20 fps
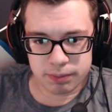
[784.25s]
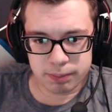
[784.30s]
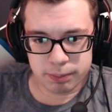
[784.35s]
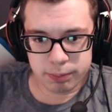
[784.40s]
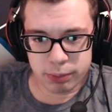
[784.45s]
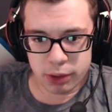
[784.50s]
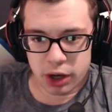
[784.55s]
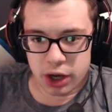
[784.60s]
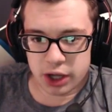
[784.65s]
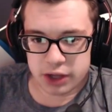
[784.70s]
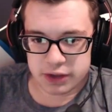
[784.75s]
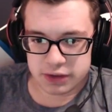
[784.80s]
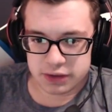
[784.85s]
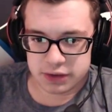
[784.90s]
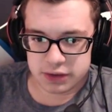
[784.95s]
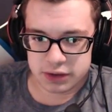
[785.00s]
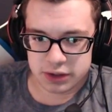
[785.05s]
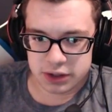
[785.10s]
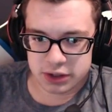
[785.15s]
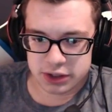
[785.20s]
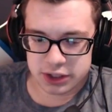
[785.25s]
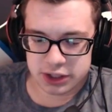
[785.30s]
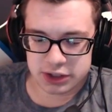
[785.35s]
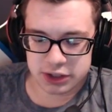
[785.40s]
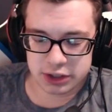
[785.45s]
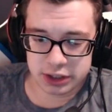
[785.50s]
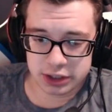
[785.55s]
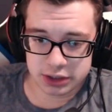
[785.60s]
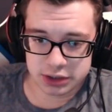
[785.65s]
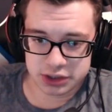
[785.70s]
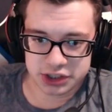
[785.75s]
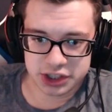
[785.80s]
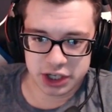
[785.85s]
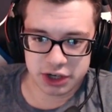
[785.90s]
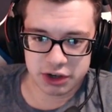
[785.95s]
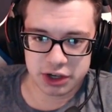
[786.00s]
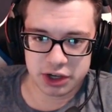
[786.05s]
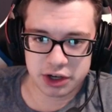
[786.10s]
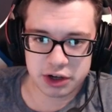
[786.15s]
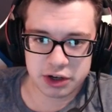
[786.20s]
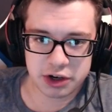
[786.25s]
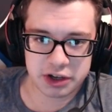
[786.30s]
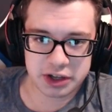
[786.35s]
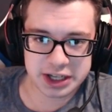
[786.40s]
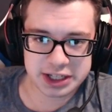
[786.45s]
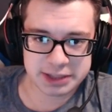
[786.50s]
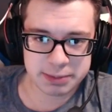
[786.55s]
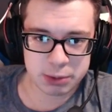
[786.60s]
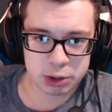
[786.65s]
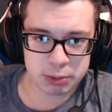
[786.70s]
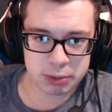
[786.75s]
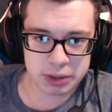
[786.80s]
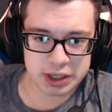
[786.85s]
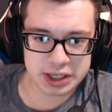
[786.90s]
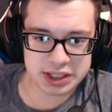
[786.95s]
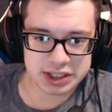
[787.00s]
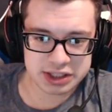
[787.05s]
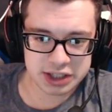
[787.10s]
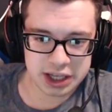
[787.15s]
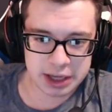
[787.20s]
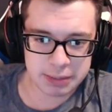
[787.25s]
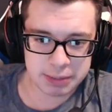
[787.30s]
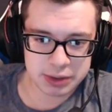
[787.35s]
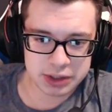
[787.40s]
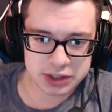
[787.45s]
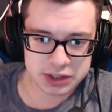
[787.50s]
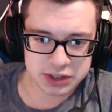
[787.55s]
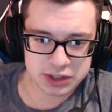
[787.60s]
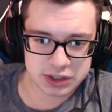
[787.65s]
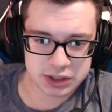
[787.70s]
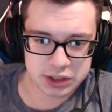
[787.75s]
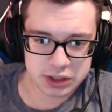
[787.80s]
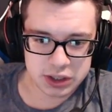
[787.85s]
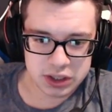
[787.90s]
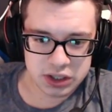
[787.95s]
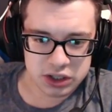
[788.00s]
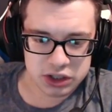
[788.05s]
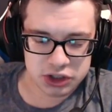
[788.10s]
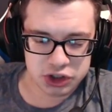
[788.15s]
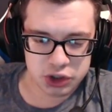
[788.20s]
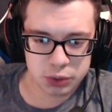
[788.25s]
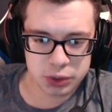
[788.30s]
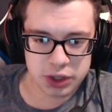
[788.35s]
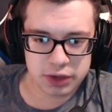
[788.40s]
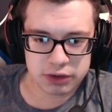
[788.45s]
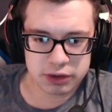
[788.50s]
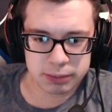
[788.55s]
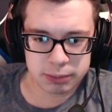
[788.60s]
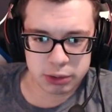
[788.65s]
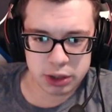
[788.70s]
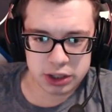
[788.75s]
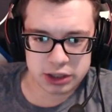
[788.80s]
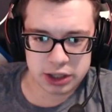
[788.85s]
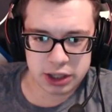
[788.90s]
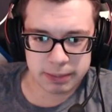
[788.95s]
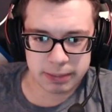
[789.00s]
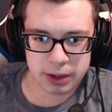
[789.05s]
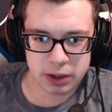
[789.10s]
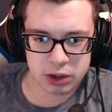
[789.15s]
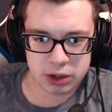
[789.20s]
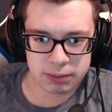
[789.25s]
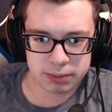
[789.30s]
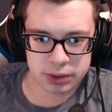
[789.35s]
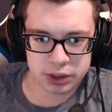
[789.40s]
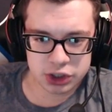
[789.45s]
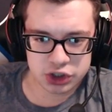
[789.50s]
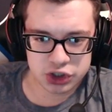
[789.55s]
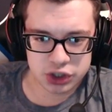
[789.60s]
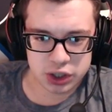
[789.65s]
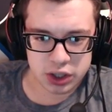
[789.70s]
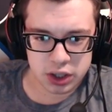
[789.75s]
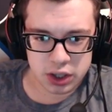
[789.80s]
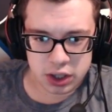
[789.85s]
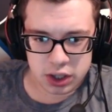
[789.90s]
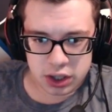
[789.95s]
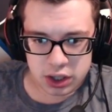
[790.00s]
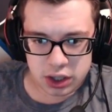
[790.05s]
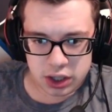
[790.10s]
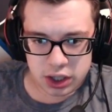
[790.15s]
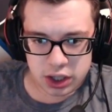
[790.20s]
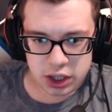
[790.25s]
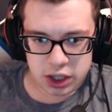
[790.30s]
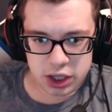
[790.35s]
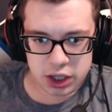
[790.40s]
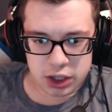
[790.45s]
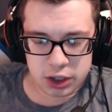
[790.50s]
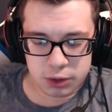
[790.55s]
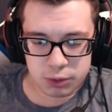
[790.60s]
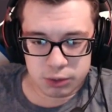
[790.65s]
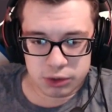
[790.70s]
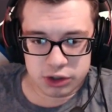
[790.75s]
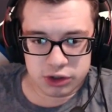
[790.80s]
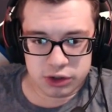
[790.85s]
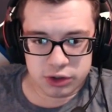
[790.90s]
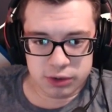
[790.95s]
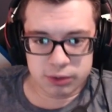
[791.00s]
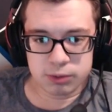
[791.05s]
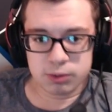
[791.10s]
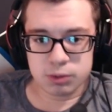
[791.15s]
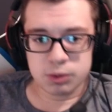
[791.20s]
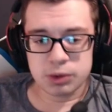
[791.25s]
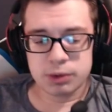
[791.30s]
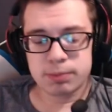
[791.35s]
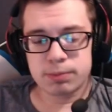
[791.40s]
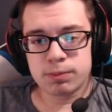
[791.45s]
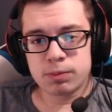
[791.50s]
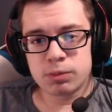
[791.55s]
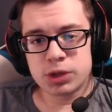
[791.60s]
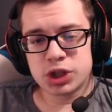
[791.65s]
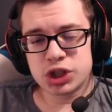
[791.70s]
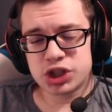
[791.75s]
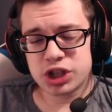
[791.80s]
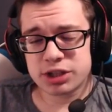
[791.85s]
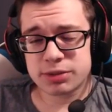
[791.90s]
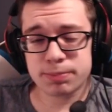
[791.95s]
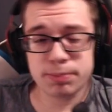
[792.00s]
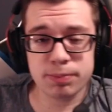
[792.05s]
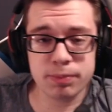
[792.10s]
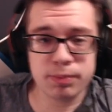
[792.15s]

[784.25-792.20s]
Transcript: But it gets a little scary here. Our last Pokemon is Lapras. So we have to block that Power Up Punch. And we just